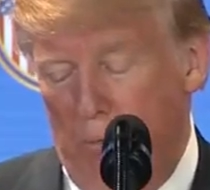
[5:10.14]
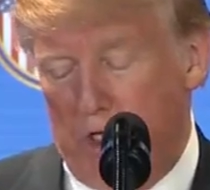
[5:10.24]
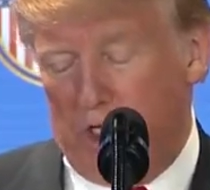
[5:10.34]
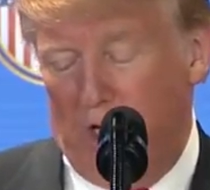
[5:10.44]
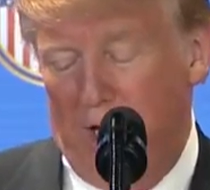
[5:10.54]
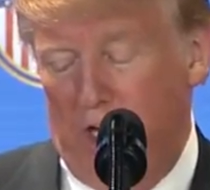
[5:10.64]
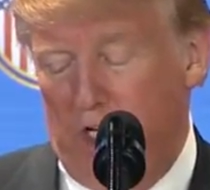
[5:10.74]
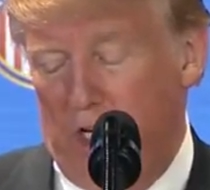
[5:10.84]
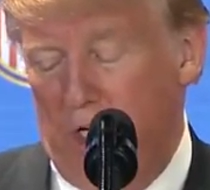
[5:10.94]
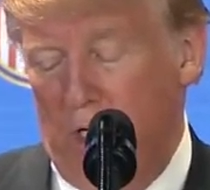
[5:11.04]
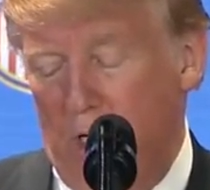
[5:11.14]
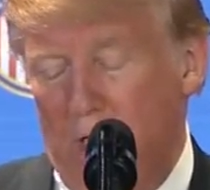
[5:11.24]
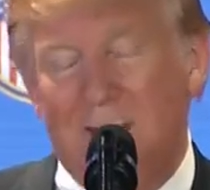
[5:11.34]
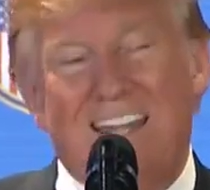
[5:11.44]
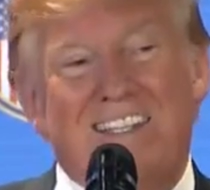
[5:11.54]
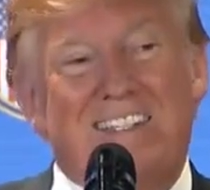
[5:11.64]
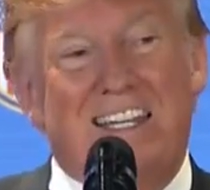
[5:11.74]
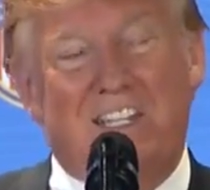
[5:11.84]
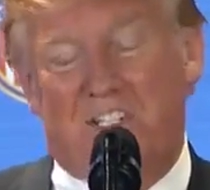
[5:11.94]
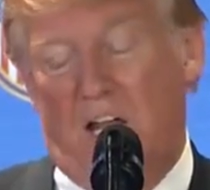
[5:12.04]
missile engine
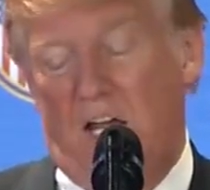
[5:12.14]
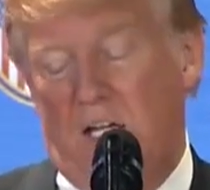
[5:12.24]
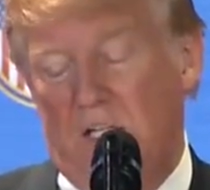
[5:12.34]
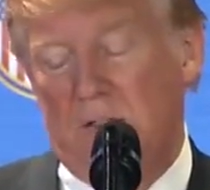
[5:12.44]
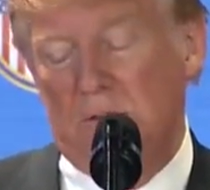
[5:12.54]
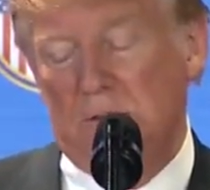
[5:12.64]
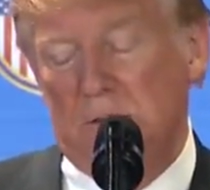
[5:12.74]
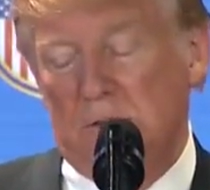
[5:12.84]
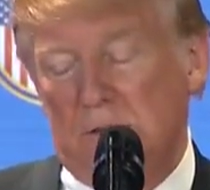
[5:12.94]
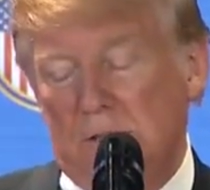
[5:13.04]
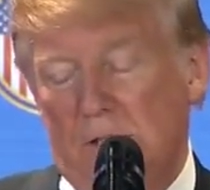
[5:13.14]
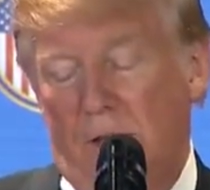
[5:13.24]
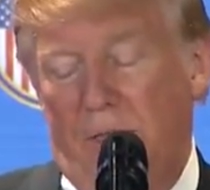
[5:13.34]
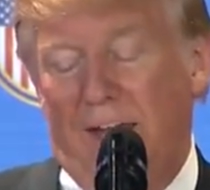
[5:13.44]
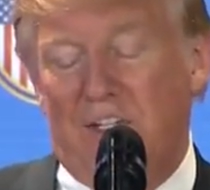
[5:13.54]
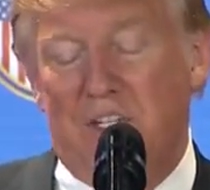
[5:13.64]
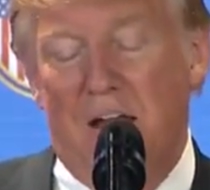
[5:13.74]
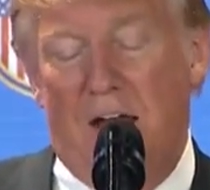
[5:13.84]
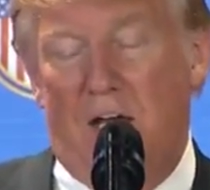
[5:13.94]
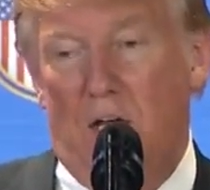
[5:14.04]
testing site. That's
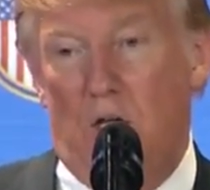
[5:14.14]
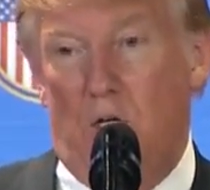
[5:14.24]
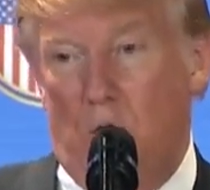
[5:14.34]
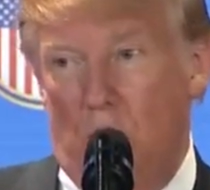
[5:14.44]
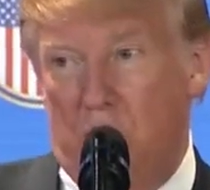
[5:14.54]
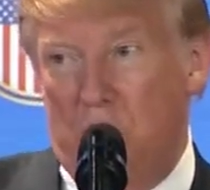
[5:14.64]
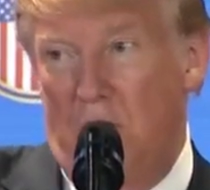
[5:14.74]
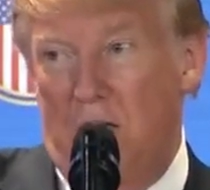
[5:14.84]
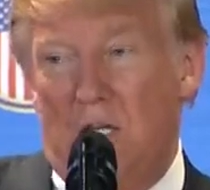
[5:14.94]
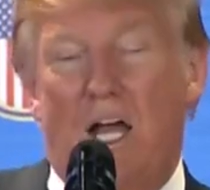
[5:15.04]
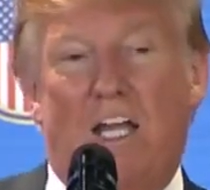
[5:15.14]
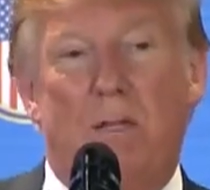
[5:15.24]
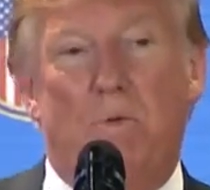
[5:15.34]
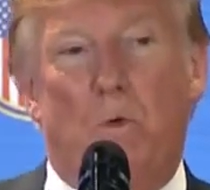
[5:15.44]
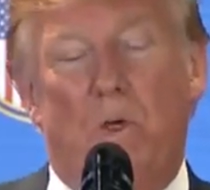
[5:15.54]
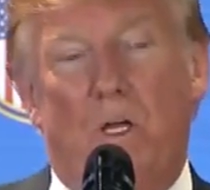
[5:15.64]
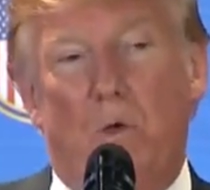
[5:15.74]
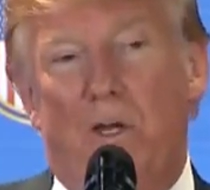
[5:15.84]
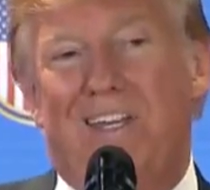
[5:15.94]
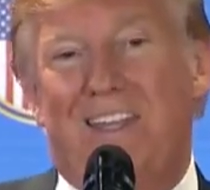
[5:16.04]
not in your signed document. We
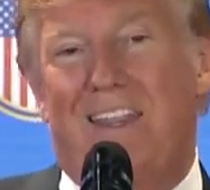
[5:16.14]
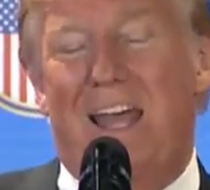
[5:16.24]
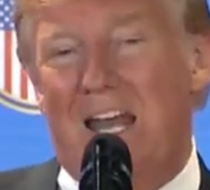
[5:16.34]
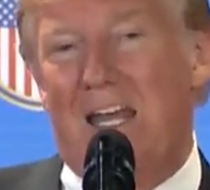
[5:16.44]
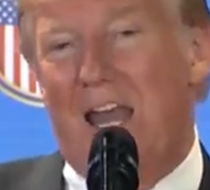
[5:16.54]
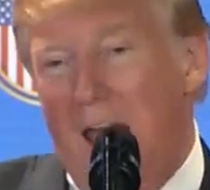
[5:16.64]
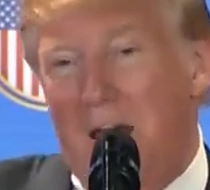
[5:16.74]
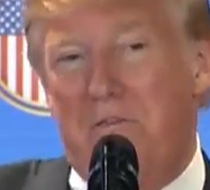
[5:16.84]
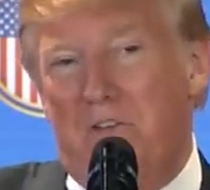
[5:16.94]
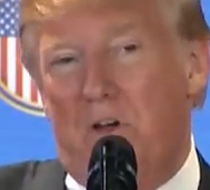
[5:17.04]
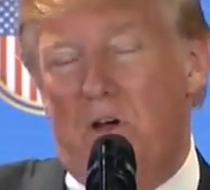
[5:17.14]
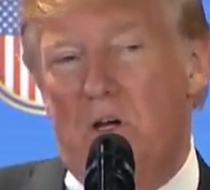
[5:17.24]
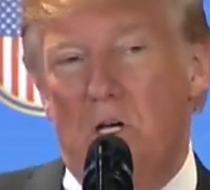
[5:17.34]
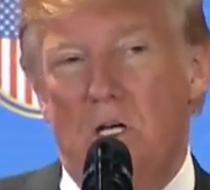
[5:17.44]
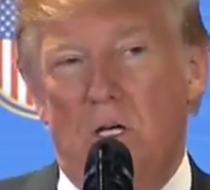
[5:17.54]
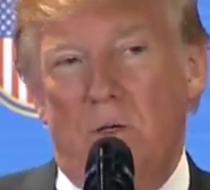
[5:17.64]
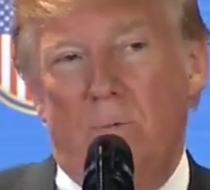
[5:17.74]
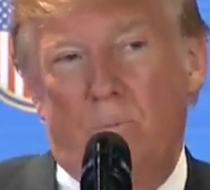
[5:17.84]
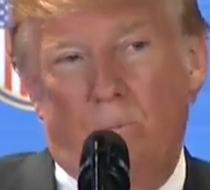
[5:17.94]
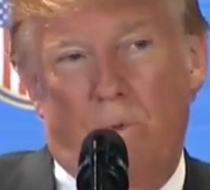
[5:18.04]
agreed to that after
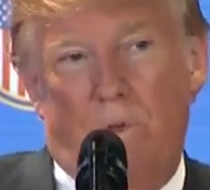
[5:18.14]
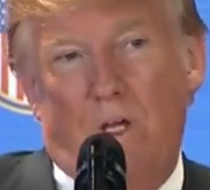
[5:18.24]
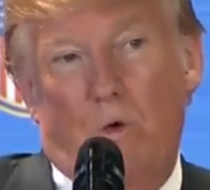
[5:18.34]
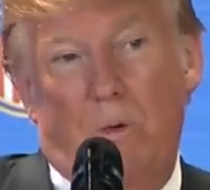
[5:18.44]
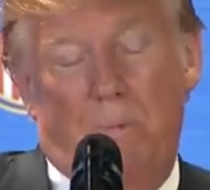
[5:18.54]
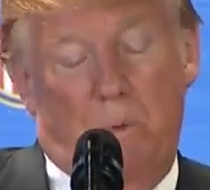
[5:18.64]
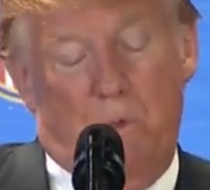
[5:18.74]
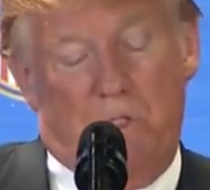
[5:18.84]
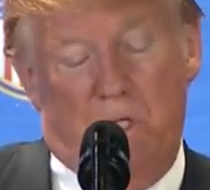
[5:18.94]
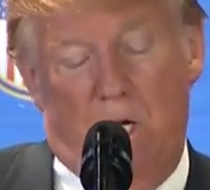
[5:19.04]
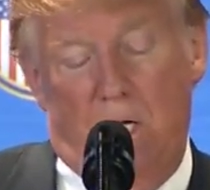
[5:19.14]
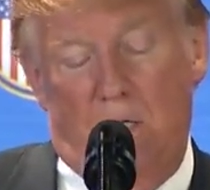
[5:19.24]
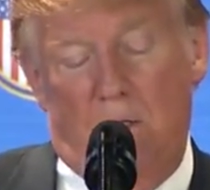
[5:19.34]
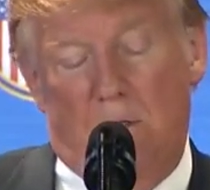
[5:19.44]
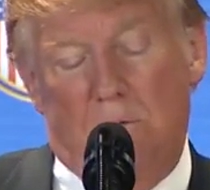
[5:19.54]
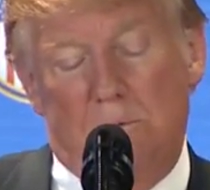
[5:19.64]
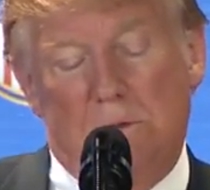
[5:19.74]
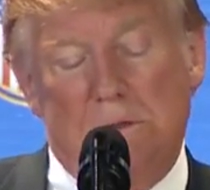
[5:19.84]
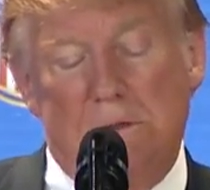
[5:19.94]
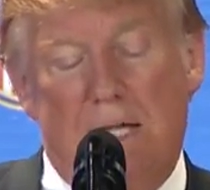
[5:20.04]
the agreement was signed.
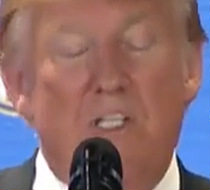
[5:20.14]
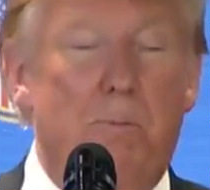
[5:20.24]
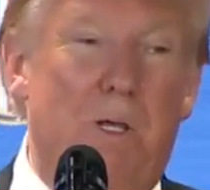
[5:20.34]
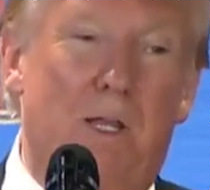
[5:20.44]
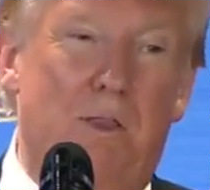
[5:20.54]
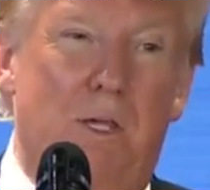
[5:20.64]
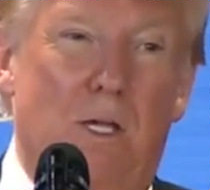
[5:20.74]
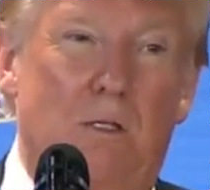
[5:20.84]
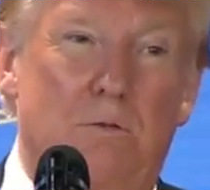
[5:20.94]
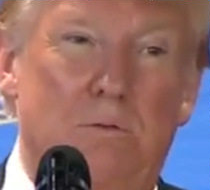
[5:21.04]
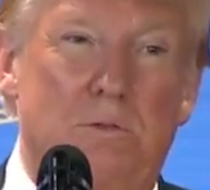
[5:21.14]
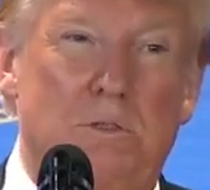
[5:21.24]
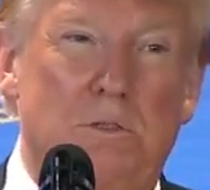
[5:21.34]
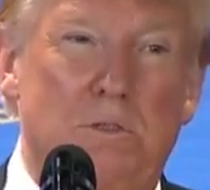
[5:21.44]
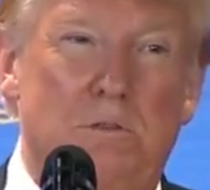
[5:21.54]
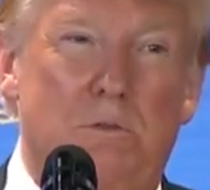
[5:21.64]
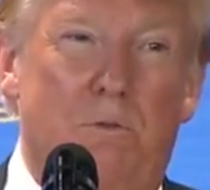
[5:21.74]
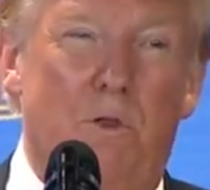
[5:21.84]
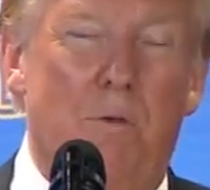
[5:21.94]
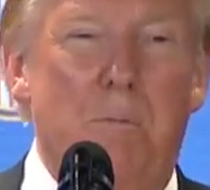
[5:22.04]
That's a big thing.
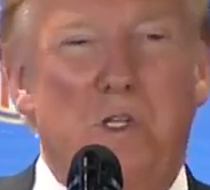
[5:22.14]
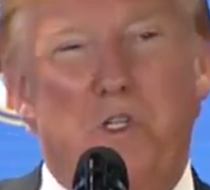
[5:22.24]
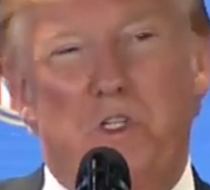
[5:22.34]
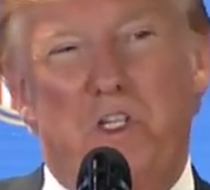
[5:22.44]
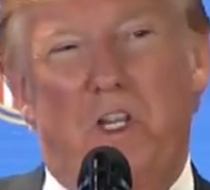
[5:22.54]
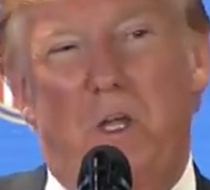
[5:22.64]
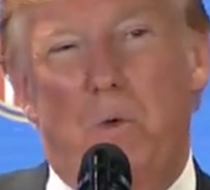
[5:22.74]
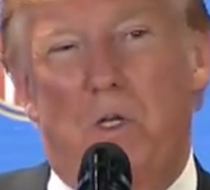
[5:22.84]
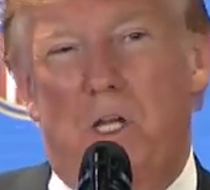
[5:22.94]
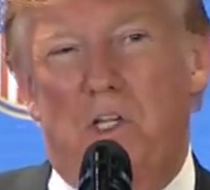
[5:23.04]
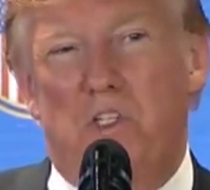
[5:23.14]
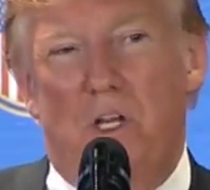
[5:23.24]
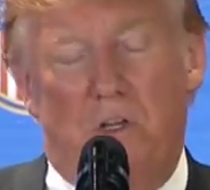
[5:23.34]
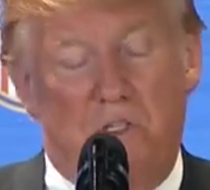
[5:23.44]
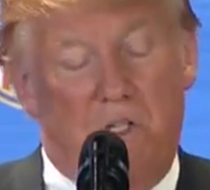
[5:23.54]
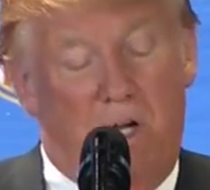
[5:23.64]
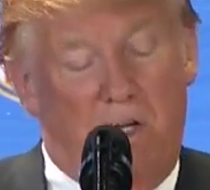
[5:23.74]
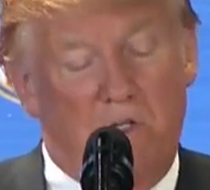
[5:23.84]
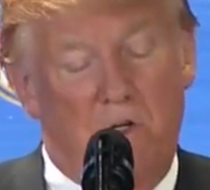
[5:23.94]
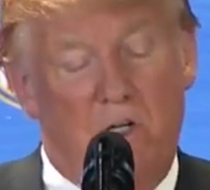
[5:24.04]
For the missiles that they were testing, the site
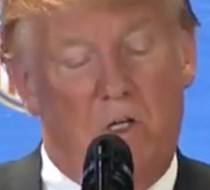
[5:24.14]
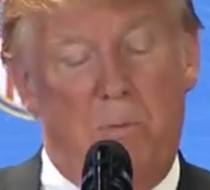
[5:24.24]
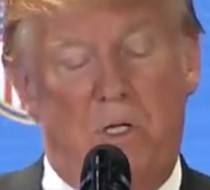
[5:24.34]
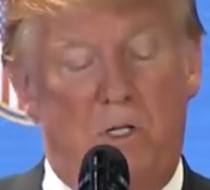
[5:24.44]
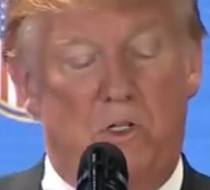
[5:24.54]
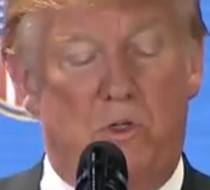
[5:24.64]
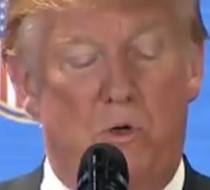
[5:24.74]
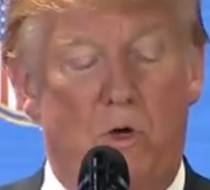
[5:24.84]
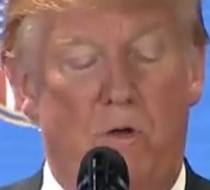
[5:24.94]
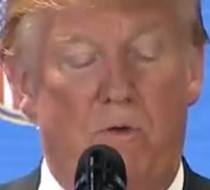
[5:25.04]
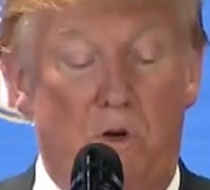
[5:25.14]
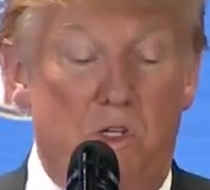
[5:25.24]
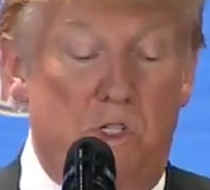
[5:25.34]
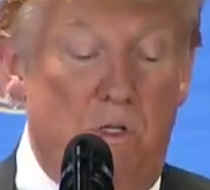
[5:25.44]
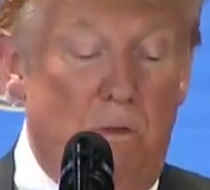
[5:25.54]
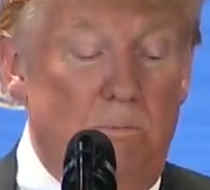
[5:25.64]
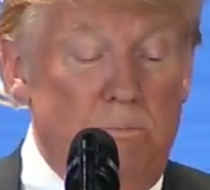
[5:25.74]
is going to be destroyed very soon.